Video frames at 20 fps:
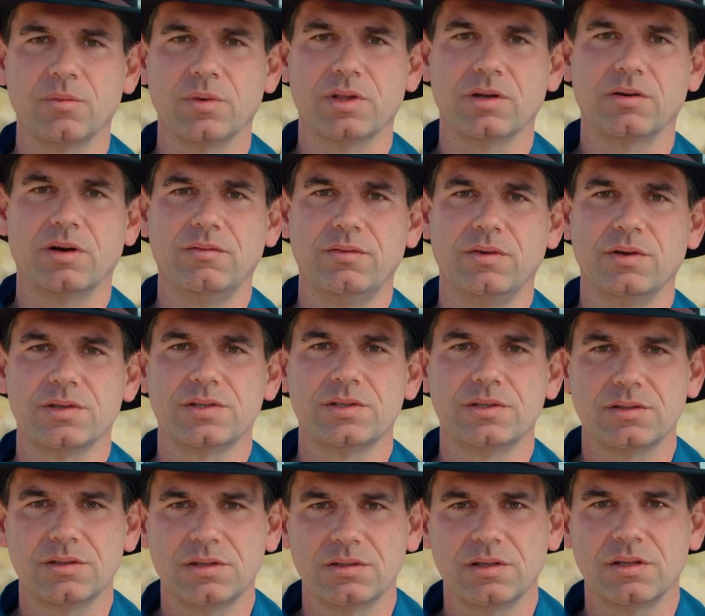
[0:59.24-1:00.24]
with the
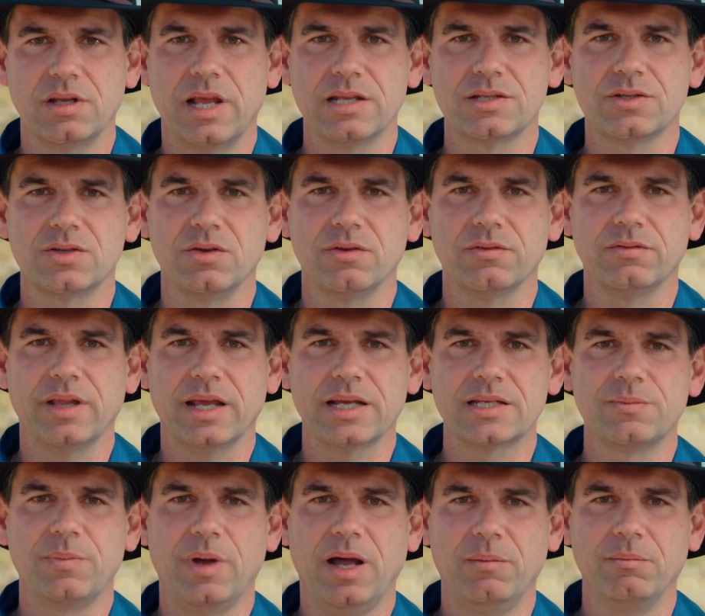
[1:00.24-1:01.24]
Grundfos SQ
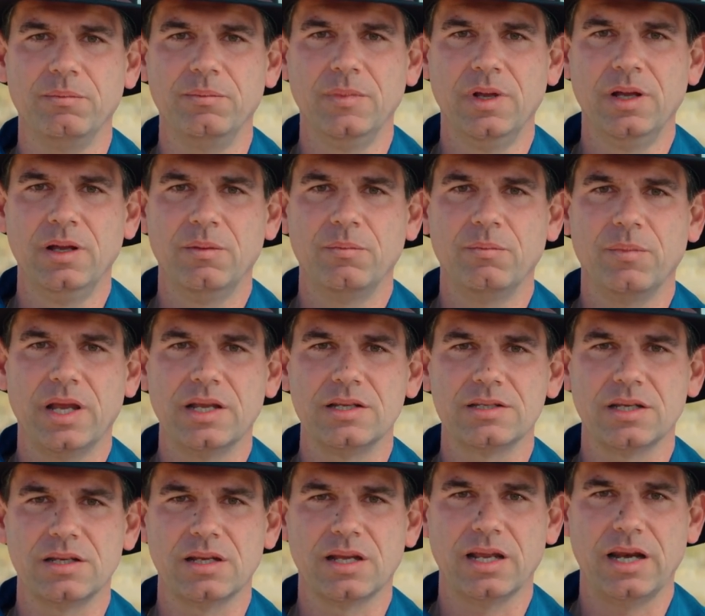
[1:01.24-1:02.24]
Flex pump
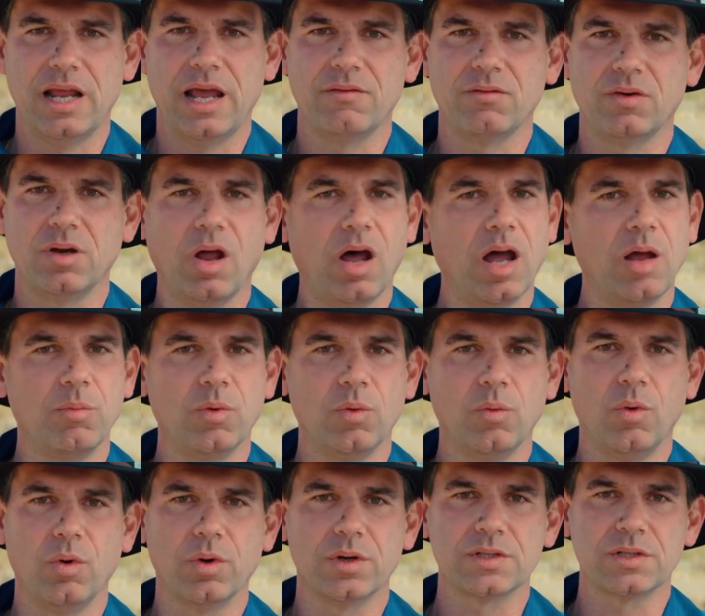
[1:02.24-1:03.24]
means that you can have reliable
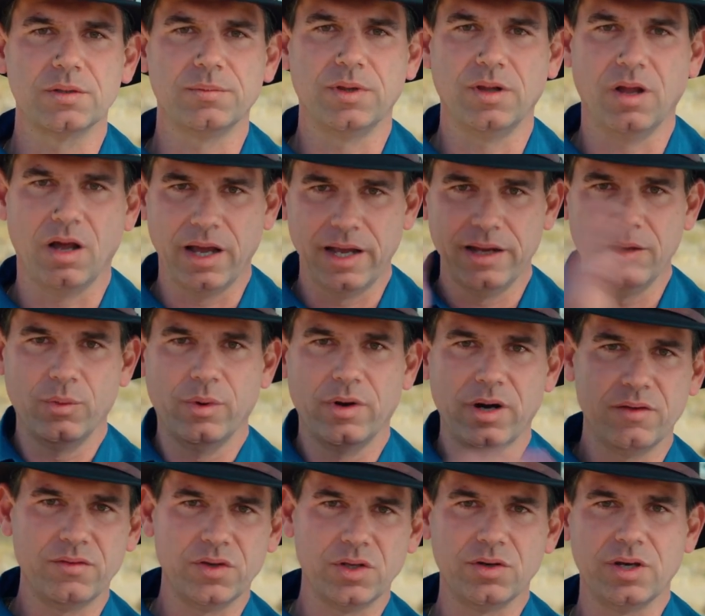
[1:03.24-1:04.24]
water supply
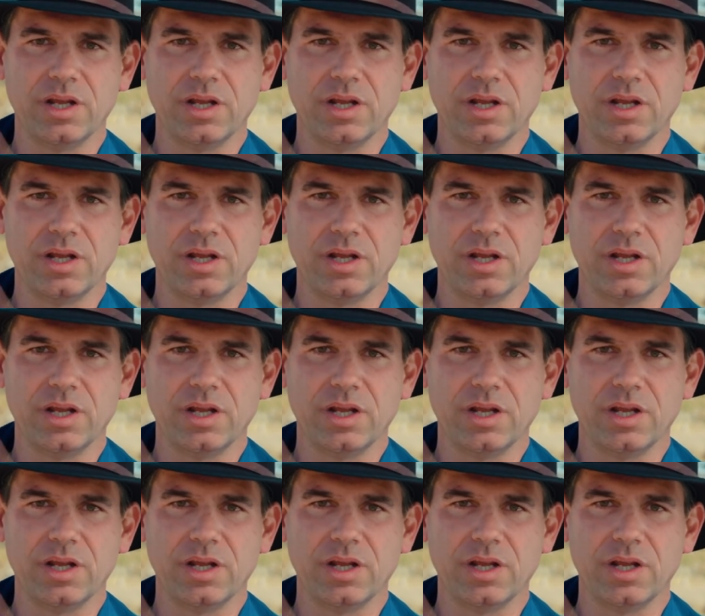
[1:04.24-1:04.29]
wherever you